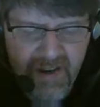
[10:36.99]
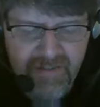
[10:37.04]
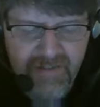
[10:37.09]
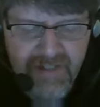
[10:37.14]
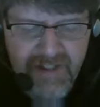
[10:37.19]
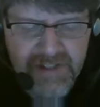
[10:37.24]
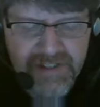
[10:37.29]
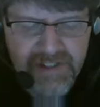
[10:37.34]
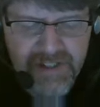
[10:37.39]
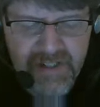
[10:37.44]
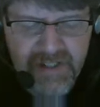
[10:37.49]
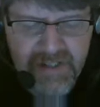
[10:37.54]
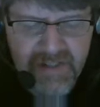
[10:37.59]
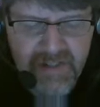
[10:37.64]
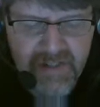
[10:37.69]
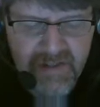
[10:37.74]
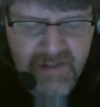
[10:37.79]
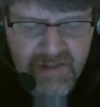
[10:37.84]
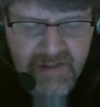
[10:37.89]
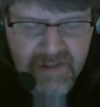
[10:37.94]

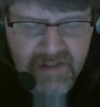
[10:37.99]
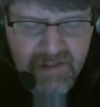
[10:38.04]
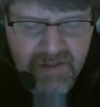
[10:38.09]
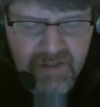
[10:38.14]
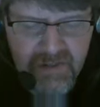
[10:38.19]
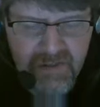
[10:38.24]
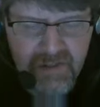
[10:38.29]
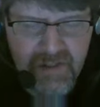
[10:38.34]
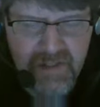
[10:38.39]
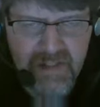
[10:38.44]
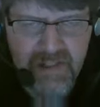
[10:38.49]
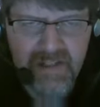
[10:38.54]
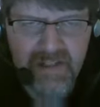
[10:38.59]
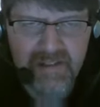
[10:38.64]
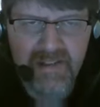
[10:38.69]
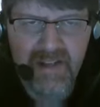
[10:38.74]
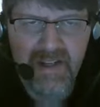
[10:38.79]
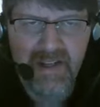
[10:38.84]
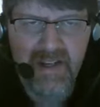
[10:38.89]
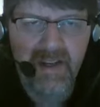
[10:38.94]
convention or
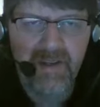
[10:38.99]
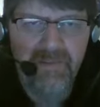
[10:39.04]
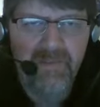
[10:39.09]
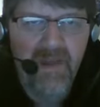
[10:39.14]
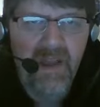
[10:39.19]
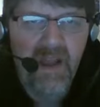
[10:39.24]
this thing,